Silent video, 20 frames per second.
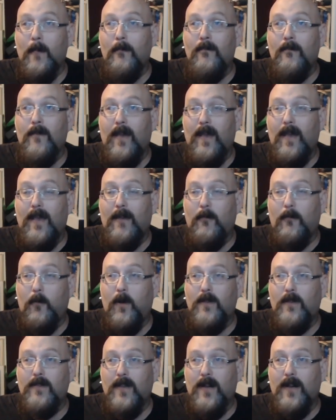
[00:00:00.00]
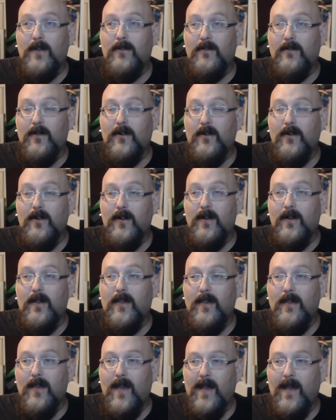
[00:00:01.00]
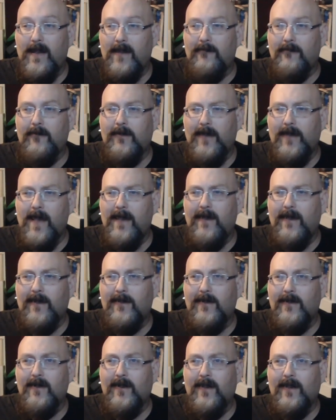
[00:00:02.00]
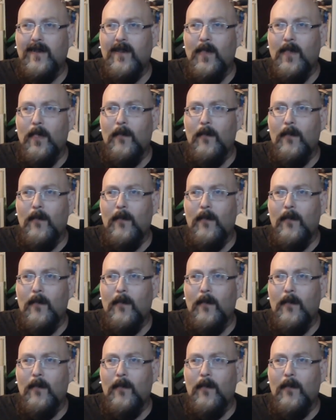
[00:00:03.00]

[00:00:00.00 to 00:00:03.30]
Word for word: and what's under the hood, and then we'll take a look